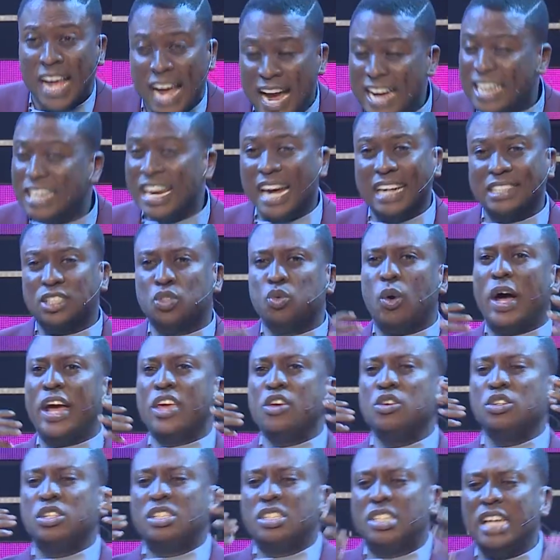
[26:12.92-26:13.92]
And that's why
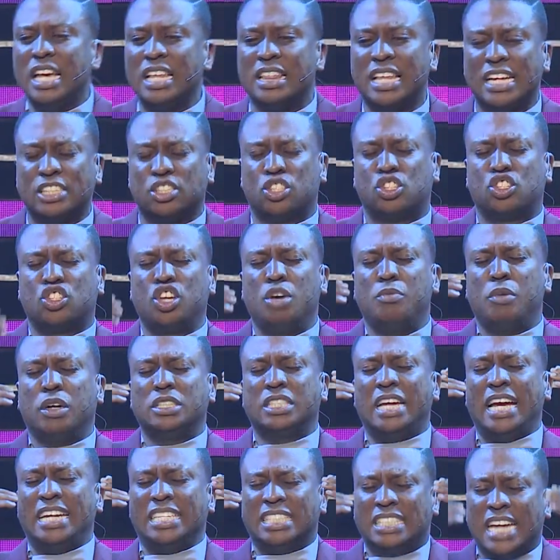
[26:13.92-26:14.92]
you see there's so
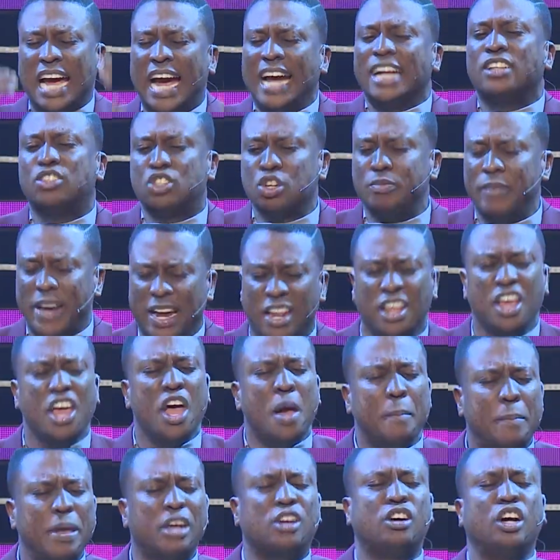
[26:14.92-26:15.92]
much
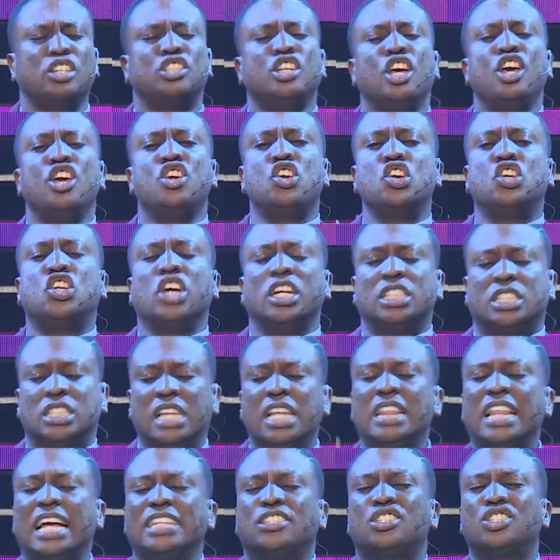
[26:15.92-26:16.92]
entitlement, because you just
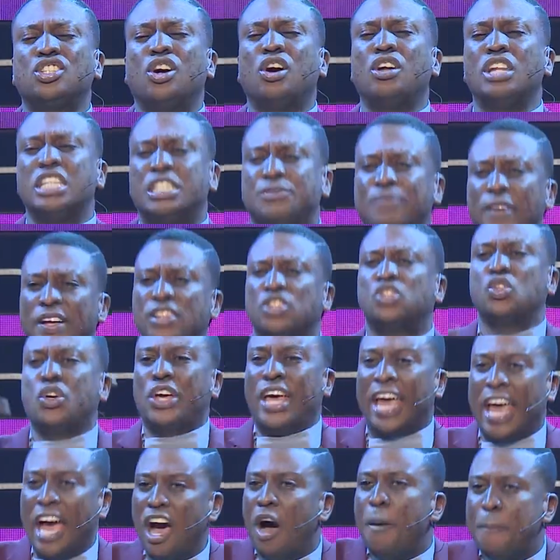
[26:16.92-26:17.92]
think that someone is meant
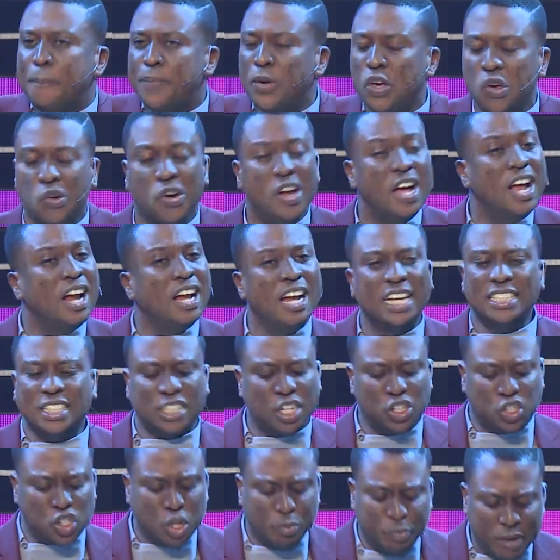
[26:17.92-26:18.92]
to help you.
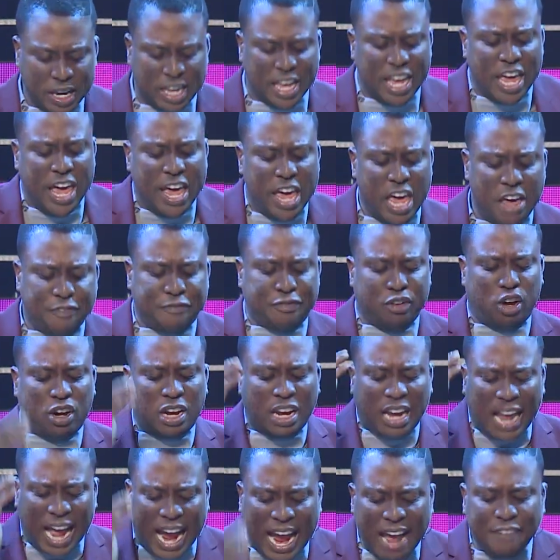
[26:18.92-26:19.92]
Listen to me. If your
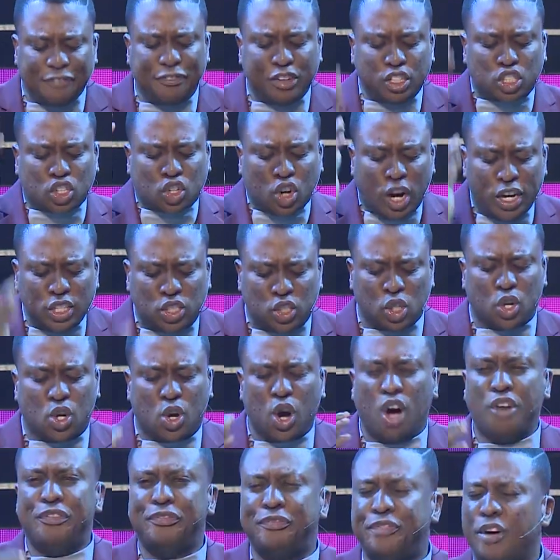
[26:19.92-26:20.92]
life is going to
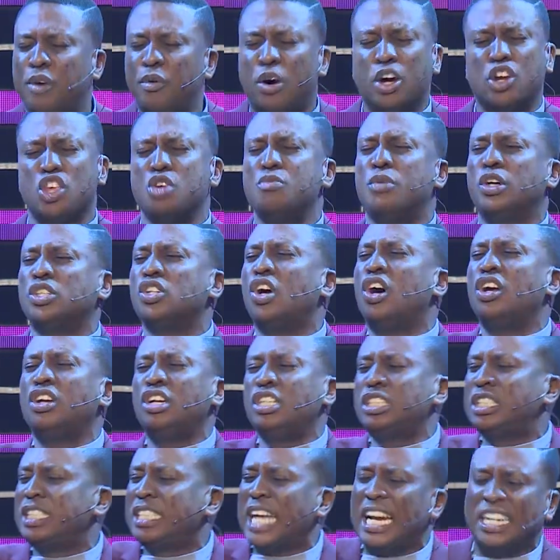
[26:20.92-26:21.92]
go forward, you must
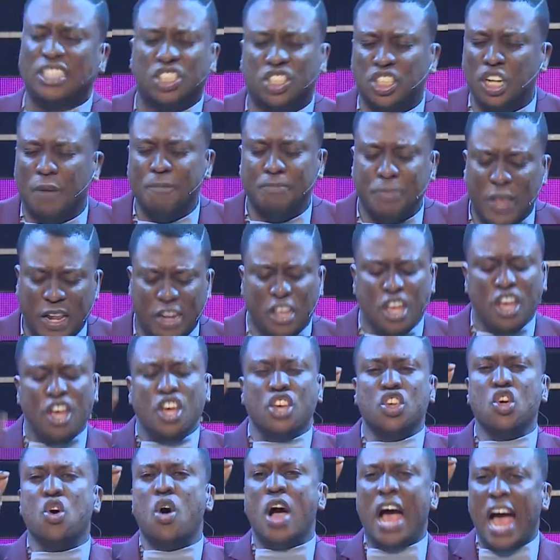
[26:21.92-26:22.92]
understand something.
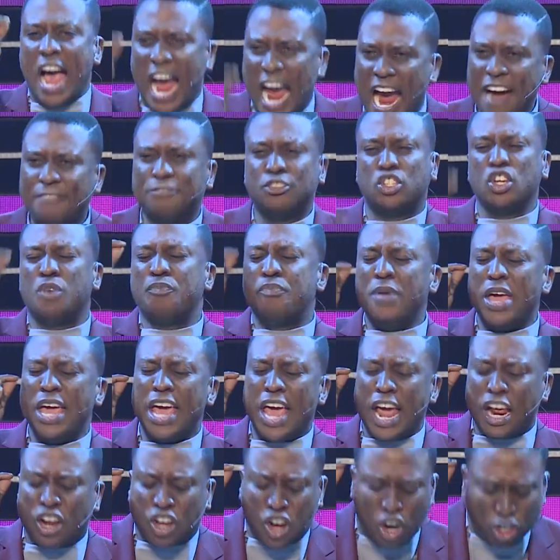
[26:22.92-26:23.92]
You have to be
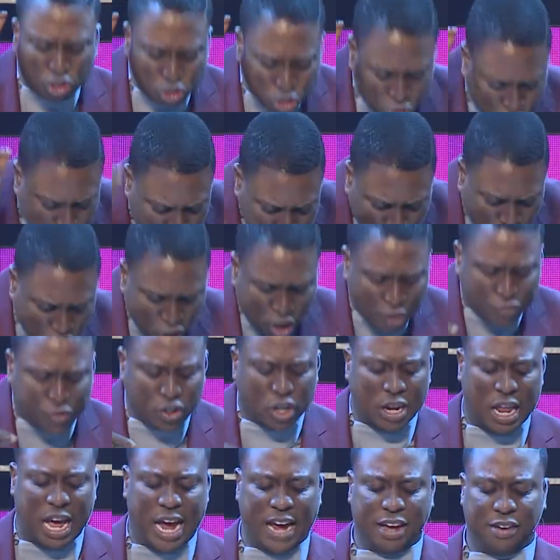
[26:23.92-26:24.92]
in control of
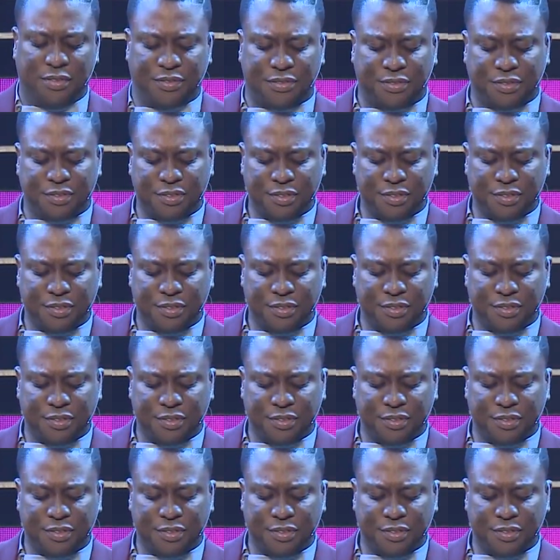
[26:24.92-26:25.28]
your life.